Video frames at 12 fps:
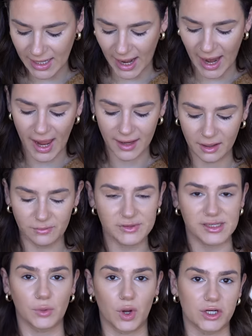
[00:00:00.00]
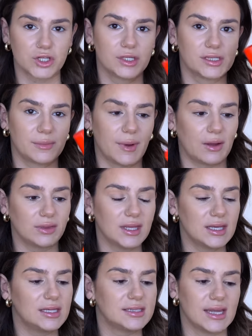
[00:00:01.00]
I had some questions about
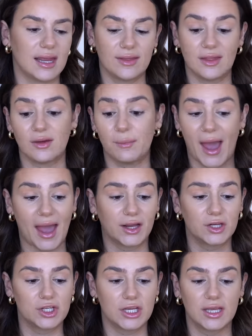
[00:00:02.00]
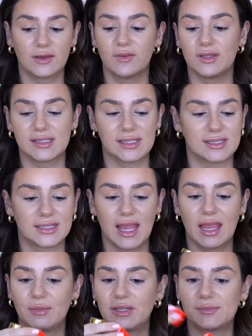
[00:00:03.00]
this and the packaging, if it's the
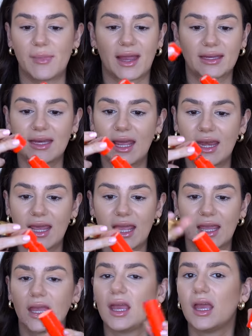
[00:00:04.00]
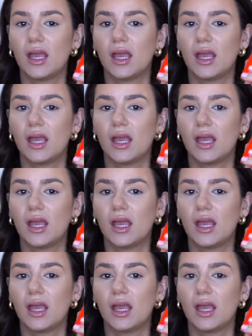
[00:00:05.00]
same, it's magnetic,